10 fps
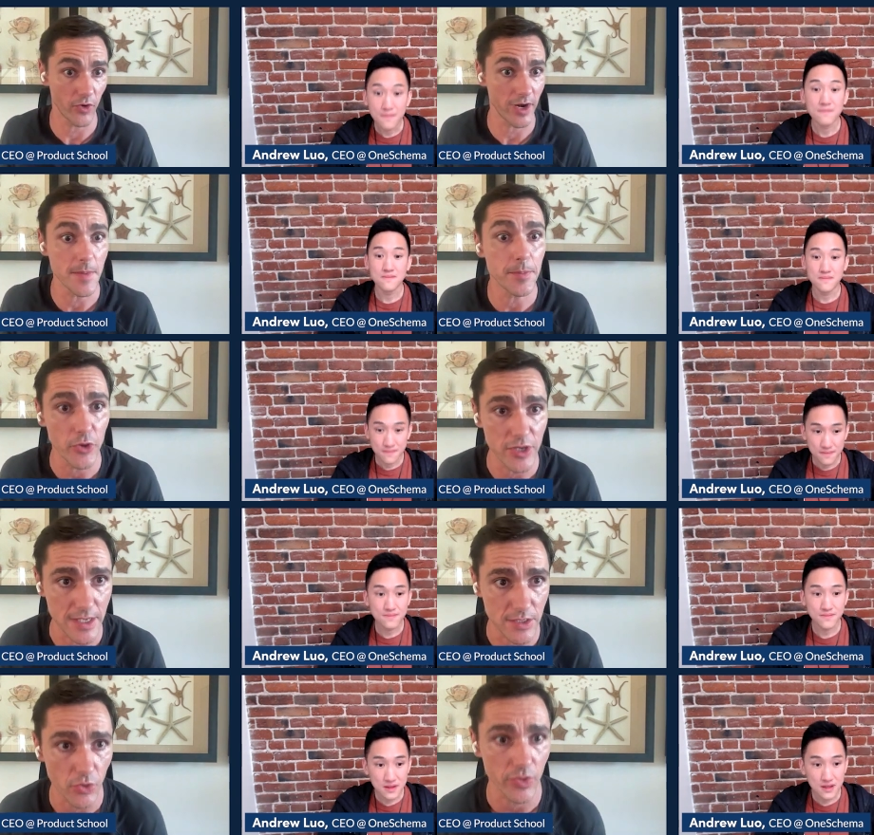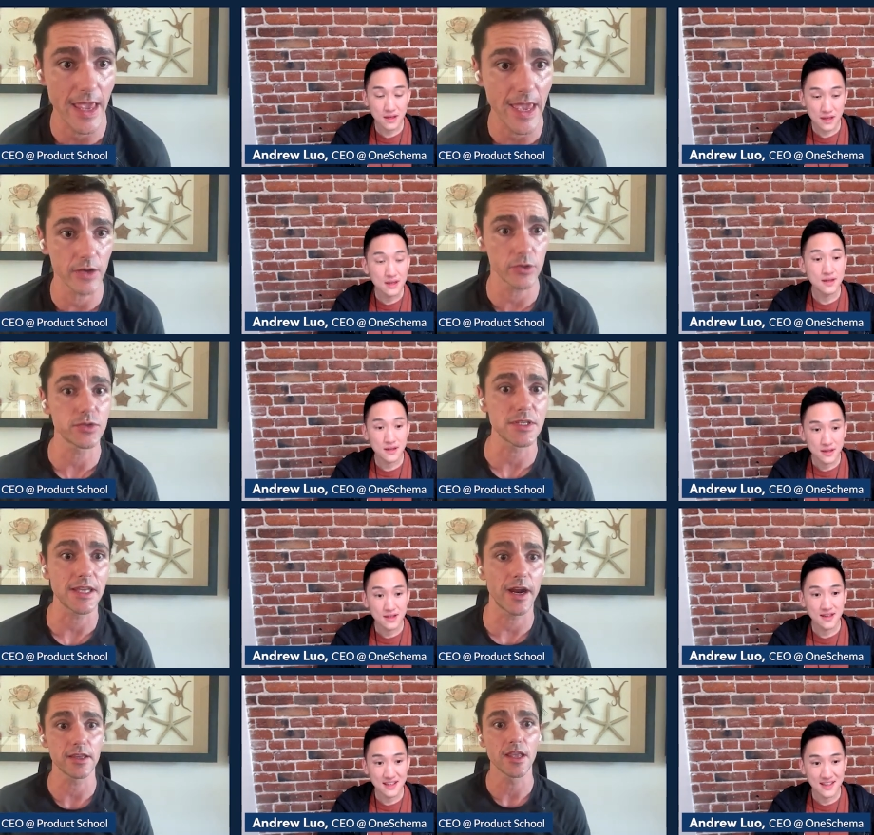Speaker 1: for an employee so they can also
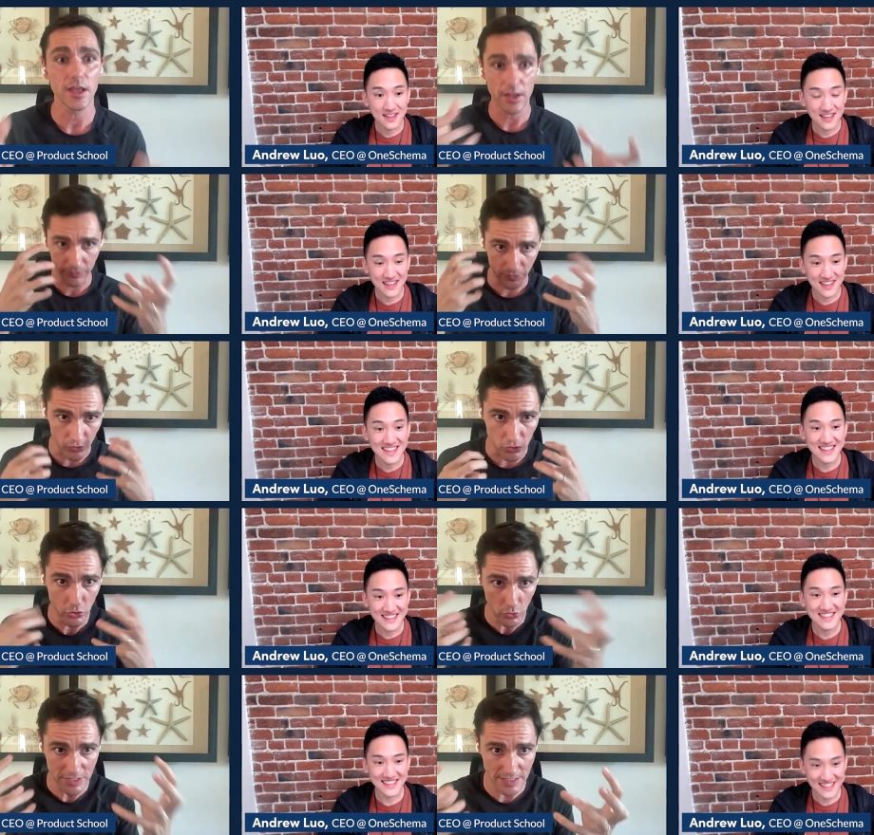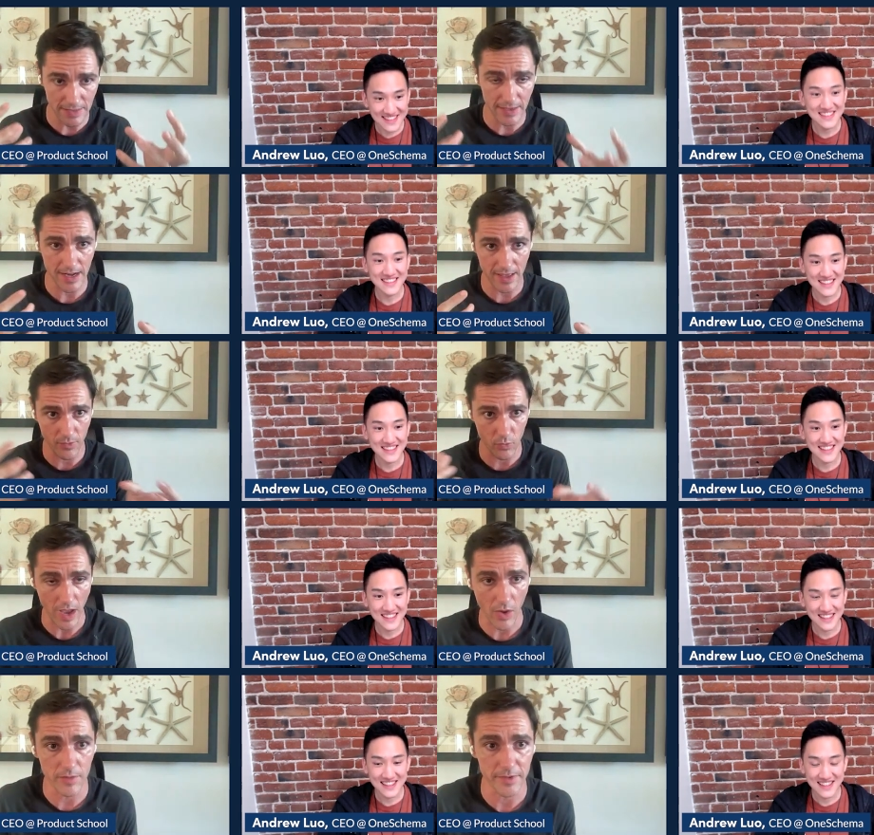start using the data
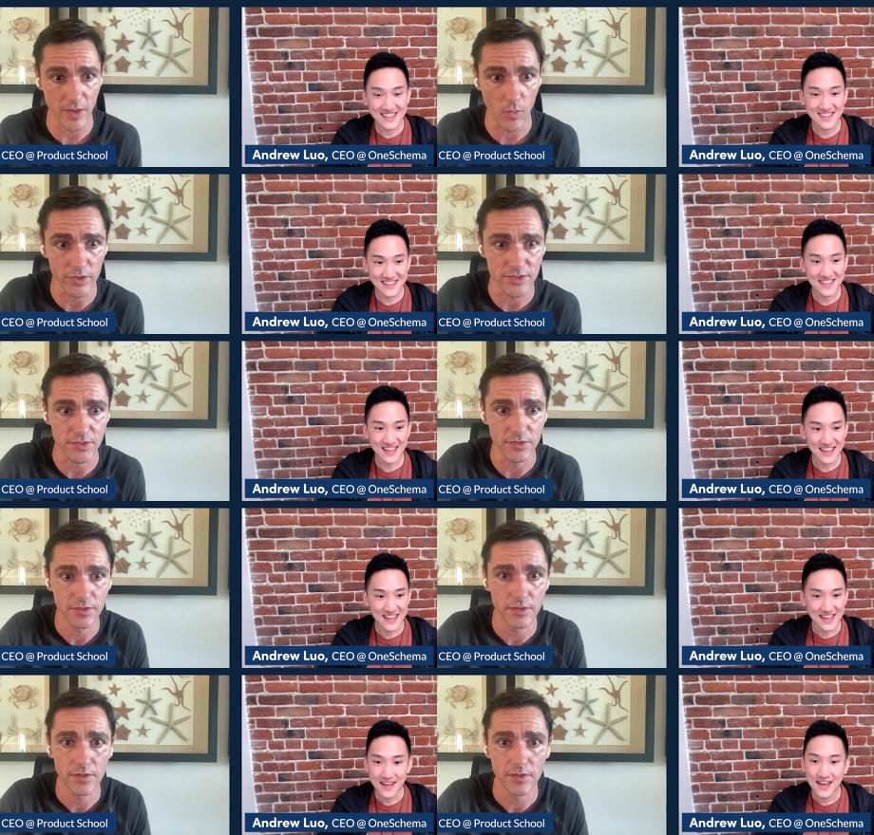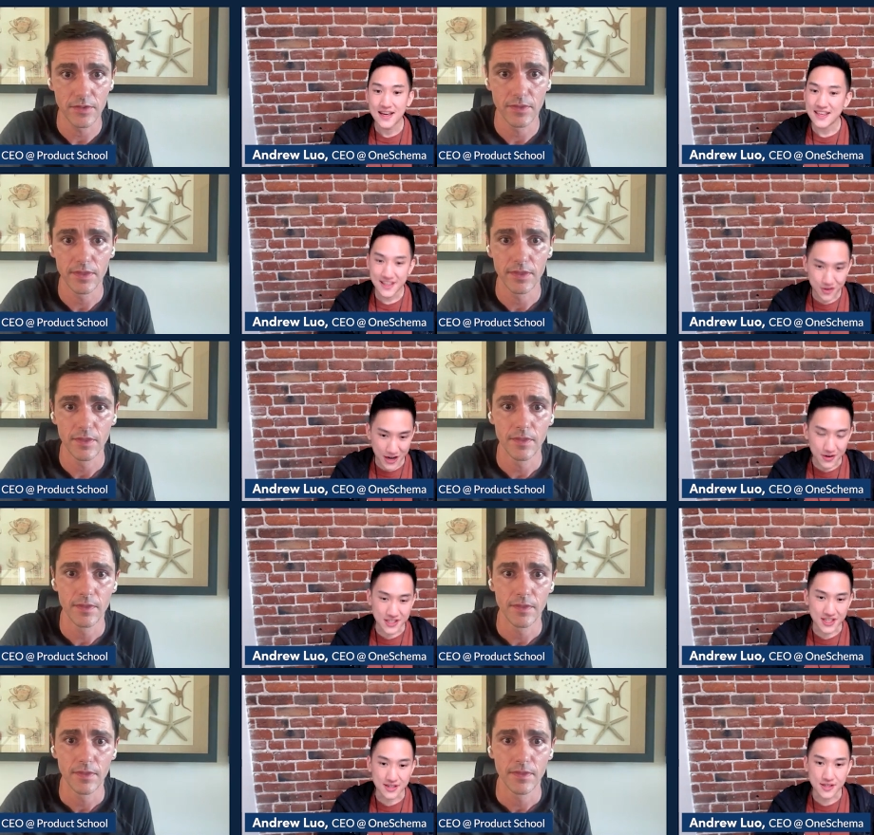however they want to? Great
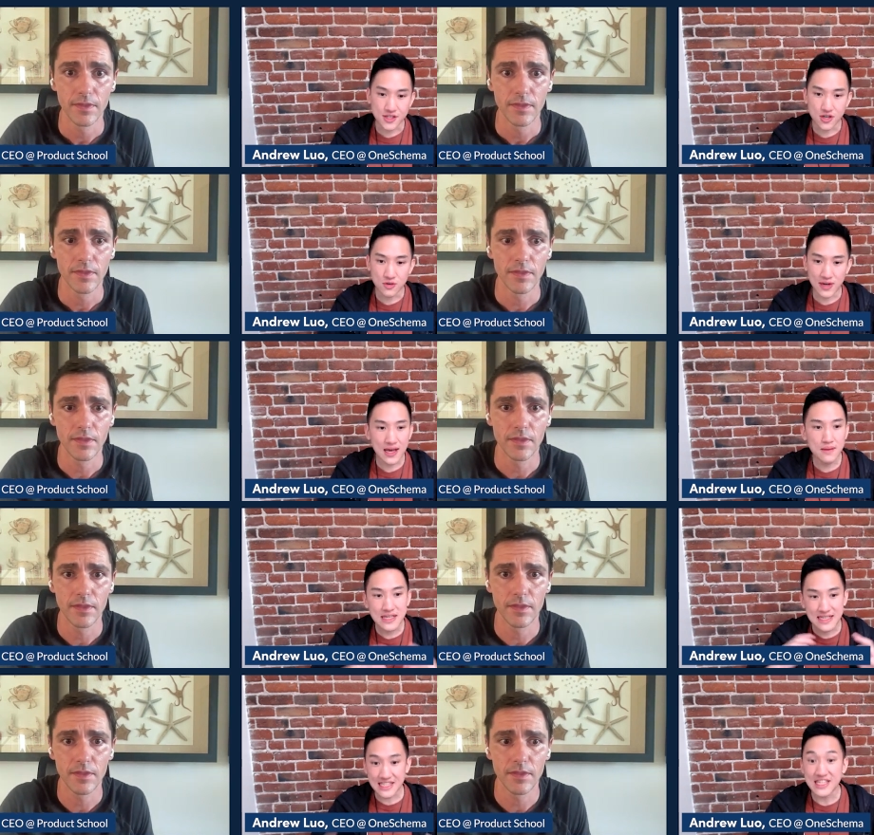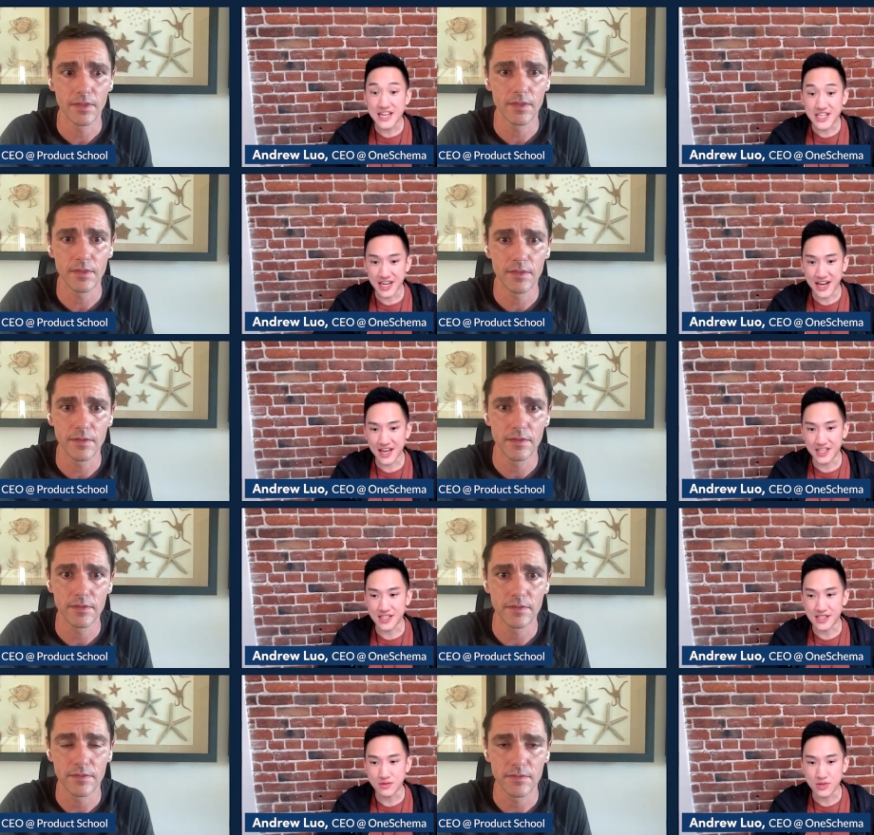question.
Speaker 2: So when it comes to destination
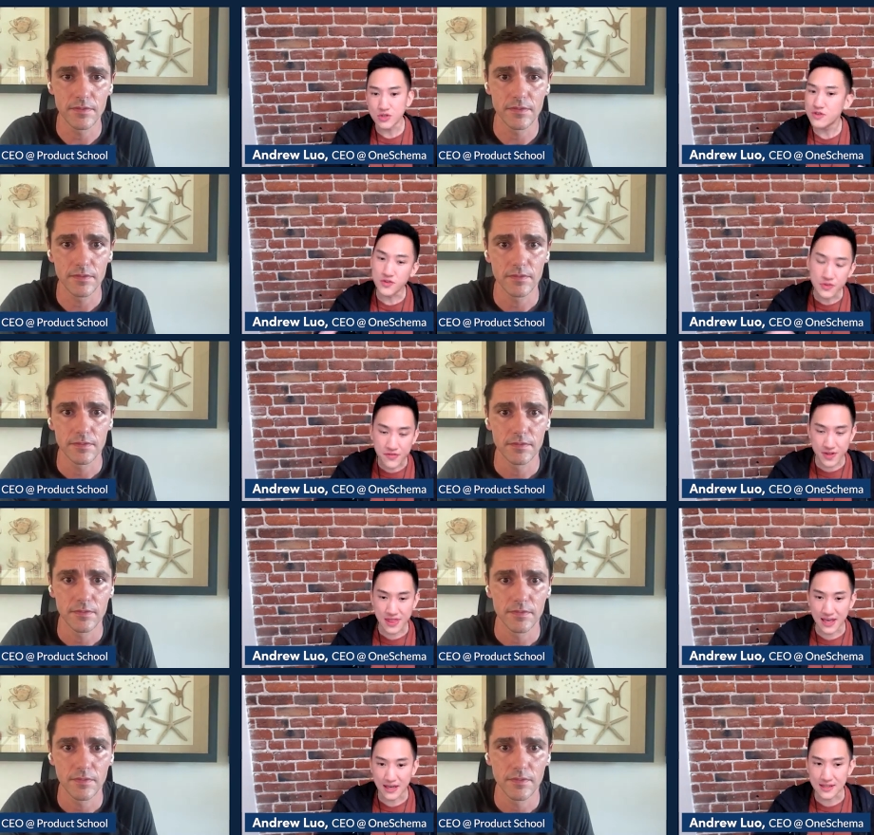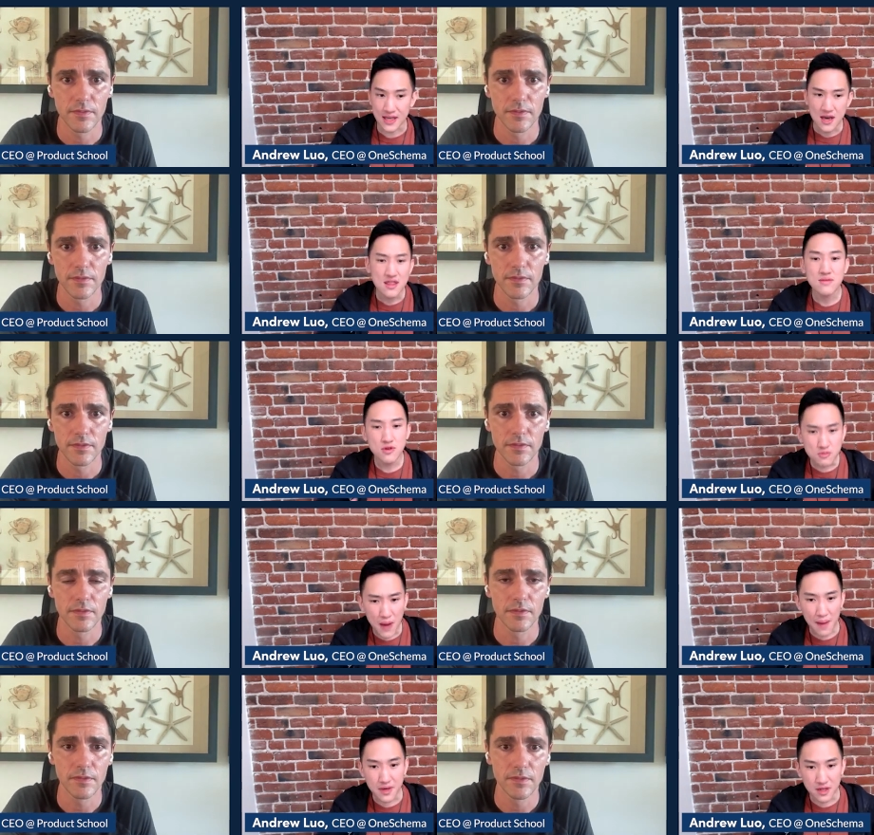connections, we do a few different things. The most
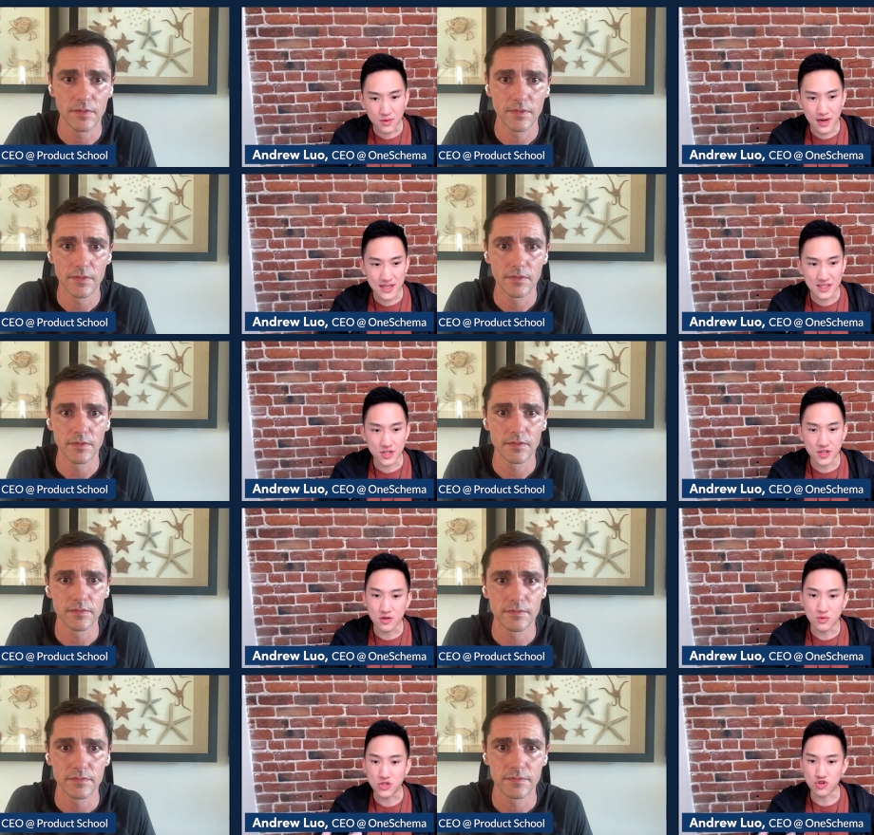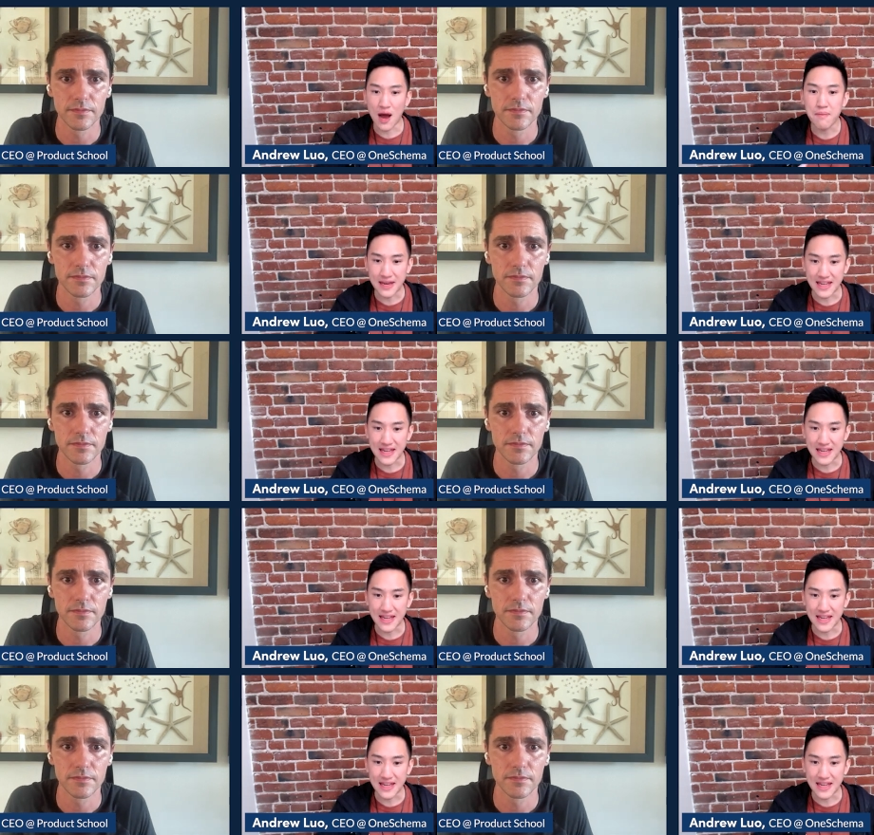popular one is, you know, we drop it